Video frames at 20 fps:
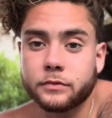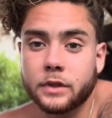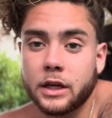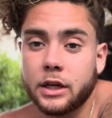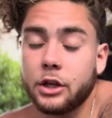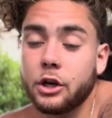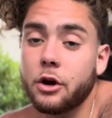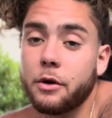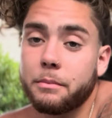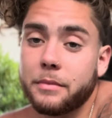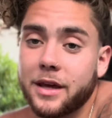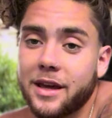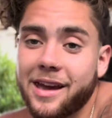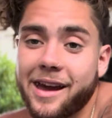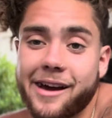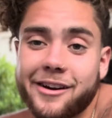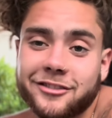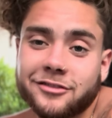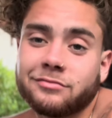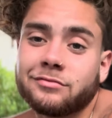You know me,
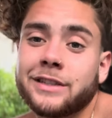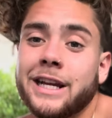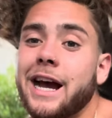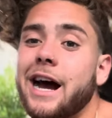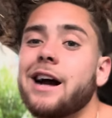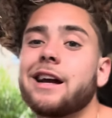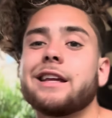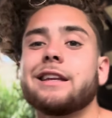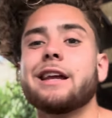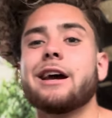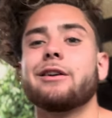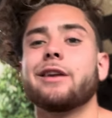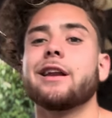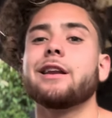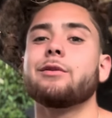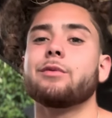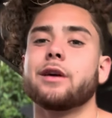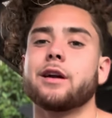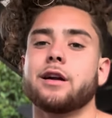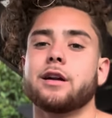I'll get down
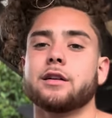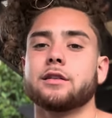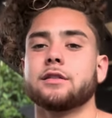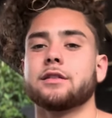anywhere.